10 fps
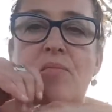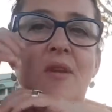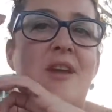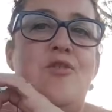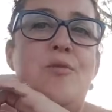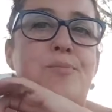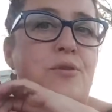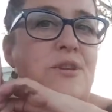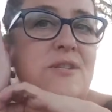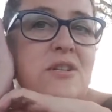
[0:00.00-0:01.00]
Get your
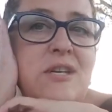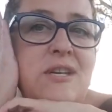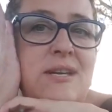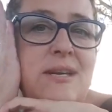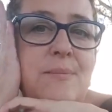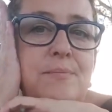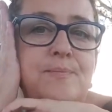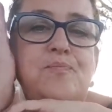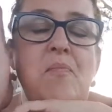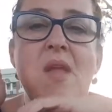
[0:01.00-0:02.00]
beauty sleep.
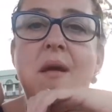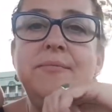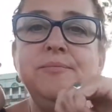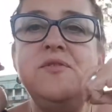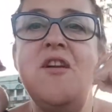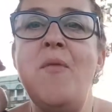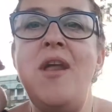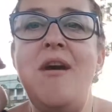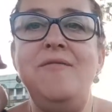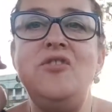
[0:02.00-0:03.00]
Do my
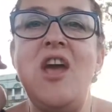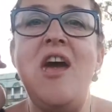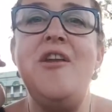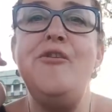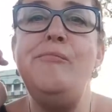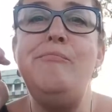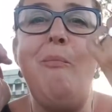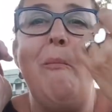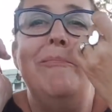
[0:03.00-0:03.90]
love to Adam.